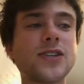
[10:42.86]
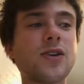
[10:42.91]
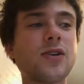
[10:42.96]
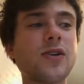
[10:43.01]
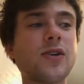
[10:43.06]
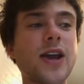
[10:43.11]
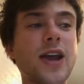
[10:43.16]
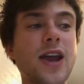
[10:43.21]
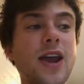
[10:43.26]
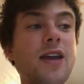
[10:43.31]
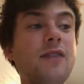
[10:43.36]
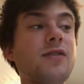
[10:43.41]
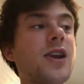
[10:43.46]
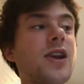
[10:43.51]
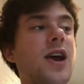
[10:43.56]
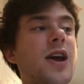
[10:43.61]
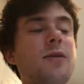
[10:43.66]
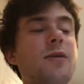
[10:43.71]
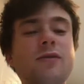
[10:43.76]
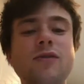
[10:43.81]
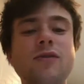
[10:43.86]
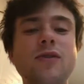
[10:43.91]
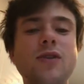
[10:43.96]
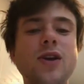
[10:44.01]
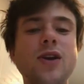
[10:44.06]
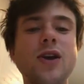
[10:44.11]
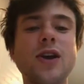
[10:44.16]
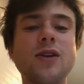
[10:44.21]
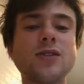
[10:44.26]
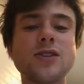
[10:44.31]
and so like every night
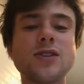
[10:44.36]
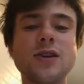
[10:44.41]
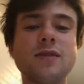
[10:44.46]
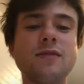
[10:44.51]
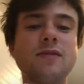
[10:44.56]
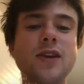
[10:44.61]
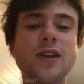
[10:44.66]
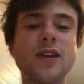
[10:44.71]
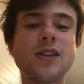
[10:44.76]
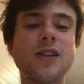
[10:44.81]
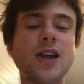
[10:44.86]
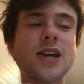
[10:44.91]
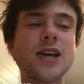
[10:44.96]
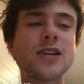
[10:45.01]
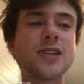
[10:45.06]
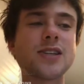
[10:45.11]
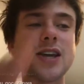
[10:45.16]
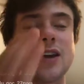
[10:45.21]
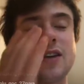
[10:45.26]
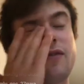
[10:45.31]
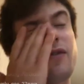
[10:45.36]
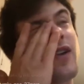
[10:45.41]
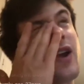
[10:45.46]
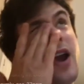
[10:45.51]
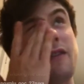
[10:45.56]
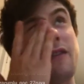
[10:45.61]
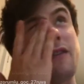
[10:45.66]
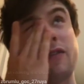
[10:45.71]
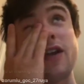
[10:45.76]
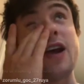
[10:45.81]
before I go to sleep, like the last
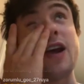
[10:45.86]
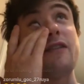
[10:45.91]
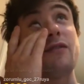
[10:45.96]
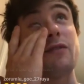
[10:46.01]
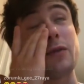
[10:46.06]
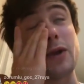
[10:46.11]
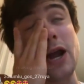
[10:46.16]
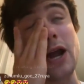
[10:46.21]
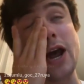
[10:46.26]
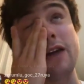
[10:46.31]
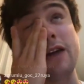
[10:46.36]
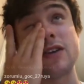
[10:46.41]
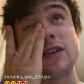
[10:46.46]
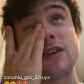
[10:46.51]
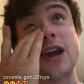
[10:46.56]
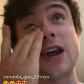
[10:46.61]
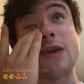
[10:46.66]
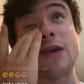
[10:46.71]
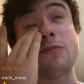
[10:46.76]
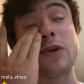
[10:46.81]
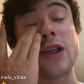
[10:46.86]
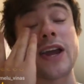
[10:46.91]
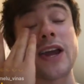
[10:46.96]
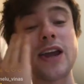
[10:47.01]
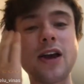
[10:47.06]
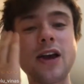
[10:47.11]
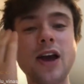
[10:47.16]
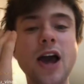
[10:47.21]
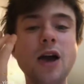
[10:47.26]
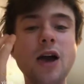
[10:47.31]
forever, but not every night, but
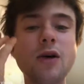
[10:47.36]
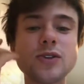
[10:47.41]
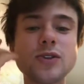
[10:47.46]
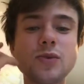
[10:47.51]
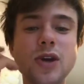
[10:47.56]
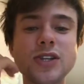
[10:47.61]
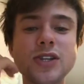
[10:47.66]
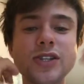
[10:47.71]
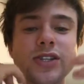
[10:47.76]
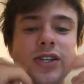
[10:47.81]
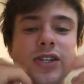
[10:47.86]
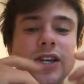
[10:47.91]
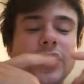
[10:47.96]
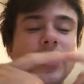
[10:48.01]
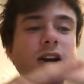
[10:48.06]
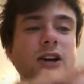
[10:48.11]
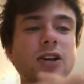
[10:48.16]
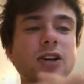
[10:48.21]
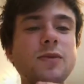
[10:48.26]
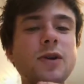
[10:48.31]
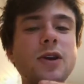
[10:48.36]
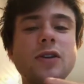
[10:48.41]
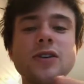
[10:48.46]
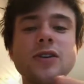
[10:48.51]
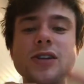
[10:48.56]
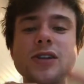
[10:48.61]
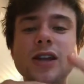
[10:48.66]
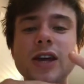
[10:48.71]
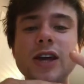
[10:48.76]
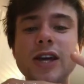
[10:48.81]
like I always watch these like
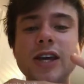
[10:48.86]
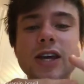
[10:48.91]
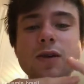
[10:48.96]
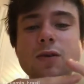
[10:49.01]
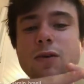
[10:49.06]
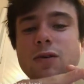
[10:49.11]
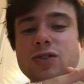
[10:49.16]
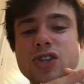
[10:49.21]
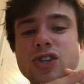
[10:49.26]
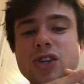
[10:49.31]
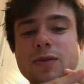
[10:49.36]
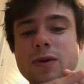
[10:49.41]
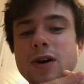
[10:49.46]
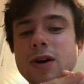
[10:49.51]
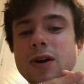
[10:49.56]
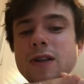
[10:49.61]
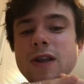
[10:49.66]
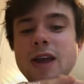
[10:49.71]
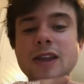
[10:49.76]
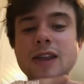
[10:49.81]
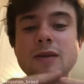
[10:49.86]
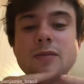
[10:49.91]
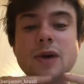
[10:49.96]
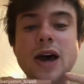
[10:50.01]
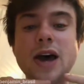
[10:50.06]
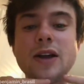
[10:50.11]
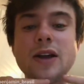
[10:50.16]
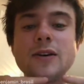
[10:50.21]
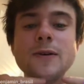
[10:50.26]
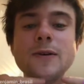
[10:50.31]
documentaries on like Iwo Jima, like the
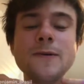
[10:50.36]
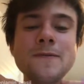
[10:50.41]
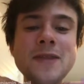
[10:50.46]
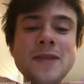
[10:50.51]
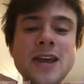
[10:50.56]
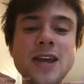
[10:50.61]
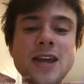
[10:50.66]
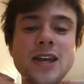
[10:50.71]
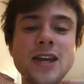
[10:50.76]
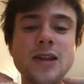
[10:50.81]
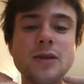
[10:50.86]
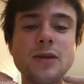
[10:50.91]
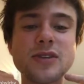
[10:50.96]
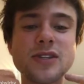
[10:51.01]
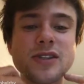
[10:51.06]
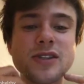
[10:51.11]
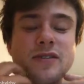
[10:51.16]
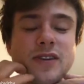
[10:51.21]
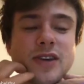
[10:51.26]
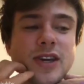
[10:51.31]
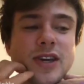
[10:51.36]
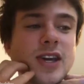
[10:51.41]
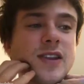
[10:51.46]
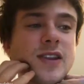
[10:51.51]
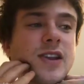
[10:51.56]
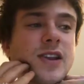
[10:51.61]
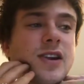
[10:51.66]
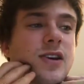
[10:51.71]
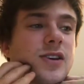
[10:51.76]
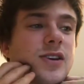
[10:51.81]
battle in the Pacific,
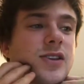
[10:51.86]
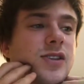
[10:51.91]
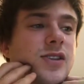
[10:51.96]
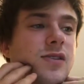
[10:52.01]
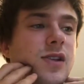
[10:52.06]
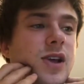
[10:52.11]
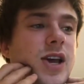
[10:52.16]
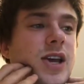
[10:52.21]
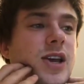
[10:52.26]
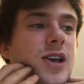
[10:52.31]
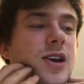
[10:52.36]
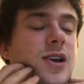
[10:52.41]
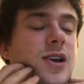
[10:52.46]
and then also